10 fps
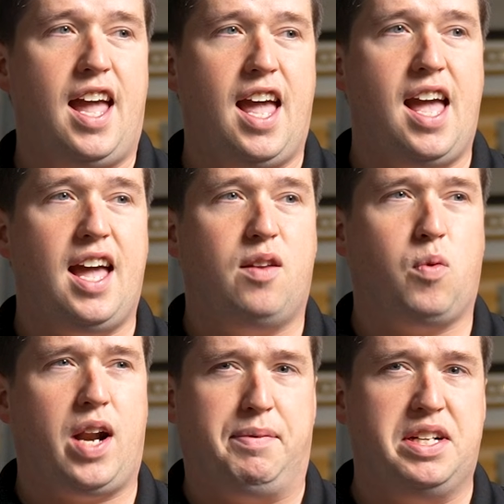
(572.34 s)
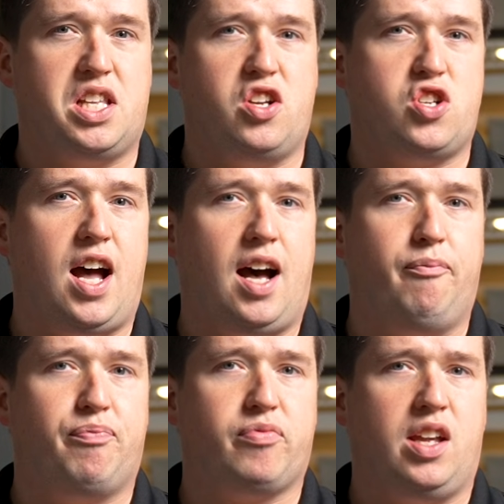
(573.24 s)
And when I went to the
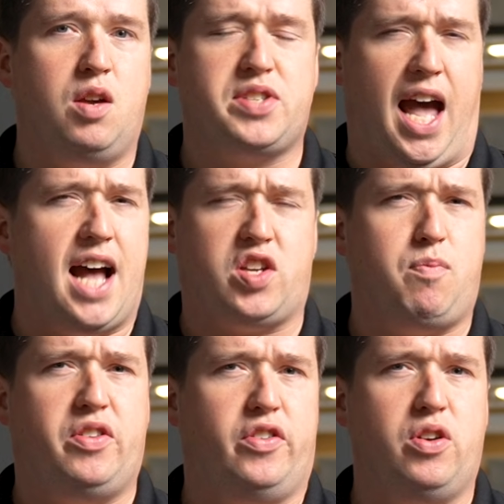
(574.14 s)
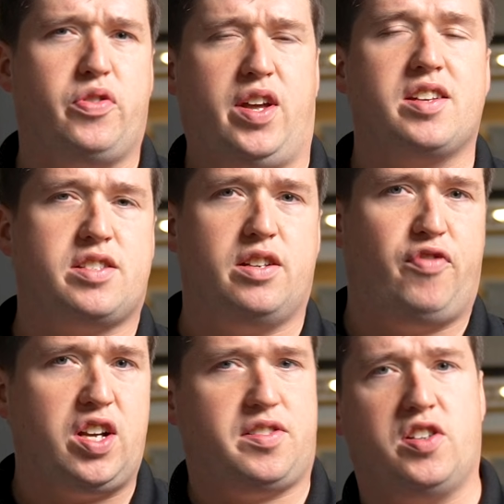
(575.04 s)
shop, he was asking me to do things to
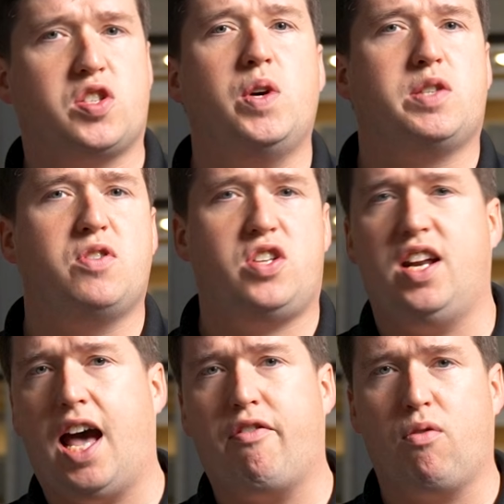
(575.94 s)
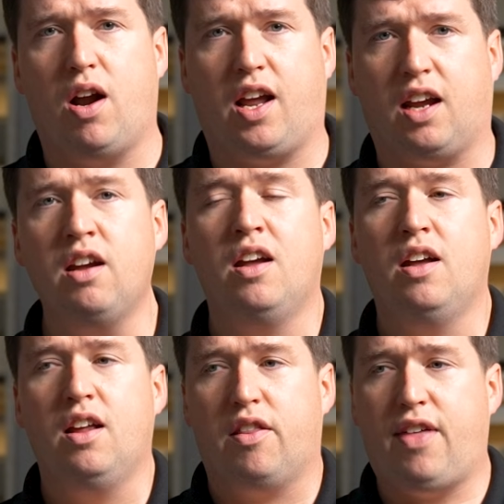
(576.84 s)
fix this Swiss machine, have it running
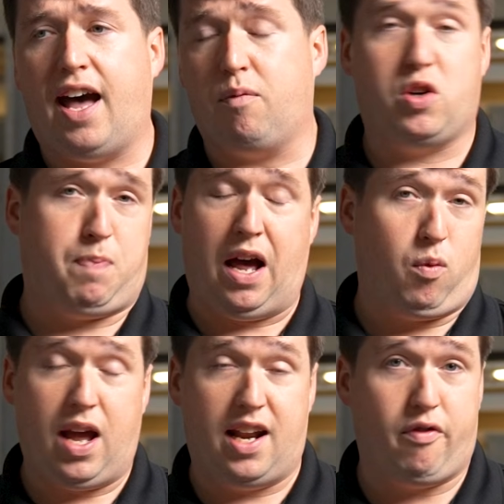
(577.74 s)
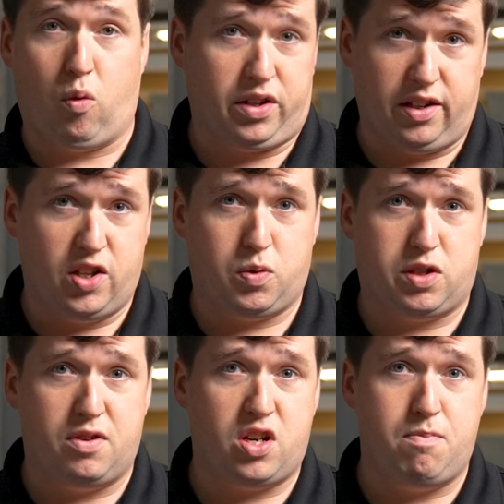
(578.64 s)
that, which by the way, I'd never worked on the
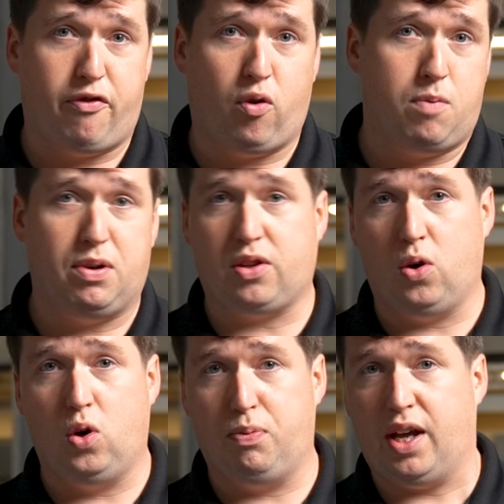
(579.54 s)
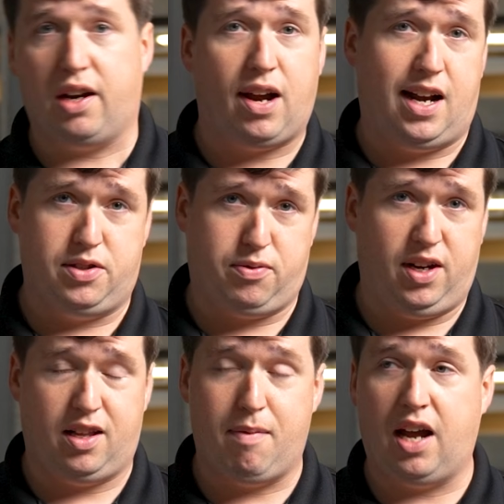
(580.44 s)
Swiss machine before, but the whole plane ride I was
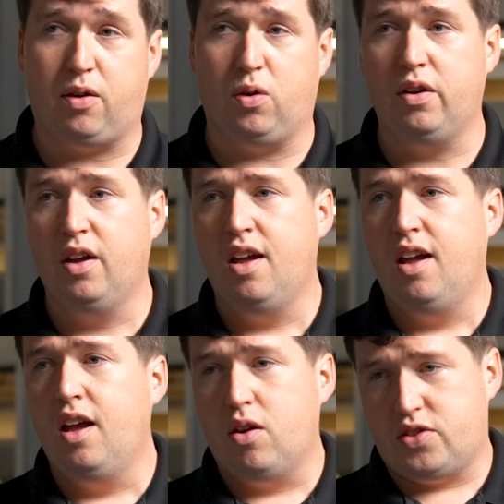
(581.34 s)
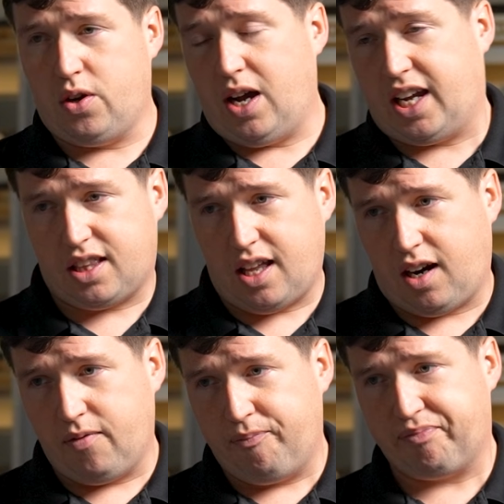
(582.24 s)
reading the manual. So I get
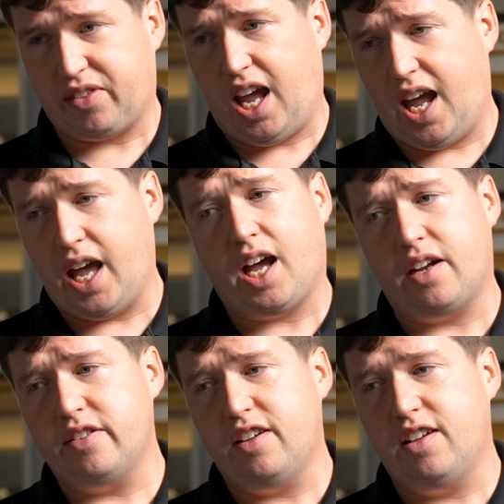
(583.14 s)
there and